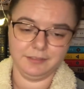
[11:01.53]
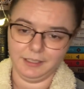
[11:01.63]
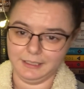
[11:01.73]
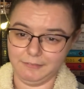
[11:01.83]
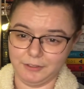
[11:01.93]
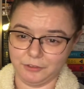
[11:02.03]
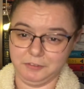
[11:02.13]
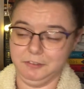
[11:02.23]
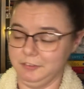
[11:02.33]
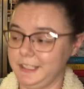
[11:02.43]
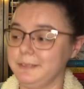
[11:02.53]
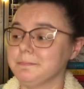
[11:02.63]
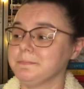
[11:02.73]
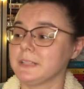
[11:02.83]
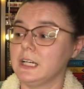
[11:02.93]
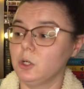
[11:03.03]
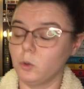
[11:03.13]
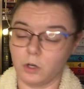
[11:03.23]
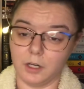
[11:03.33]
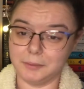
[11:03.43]
11 through 15.
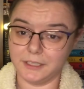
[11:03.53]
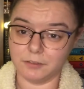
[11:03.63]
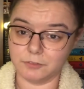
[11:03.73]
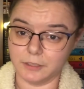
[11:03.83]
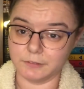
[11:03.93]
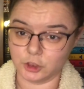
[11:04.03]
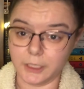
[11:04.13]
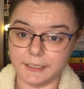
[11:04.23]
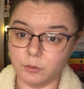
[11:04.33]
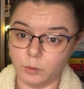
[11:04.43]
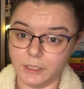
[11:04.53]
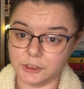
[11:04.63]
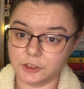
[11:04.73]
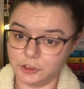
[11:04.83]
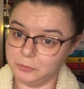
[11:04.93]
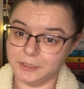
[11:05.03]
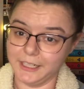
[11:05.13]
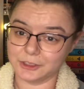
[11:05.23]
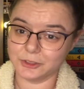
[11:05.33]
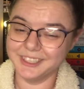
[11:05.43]
Or I'll be here forever trying to watch
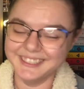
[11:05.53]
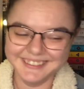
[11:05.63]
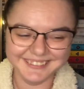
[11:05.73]
Supernatural.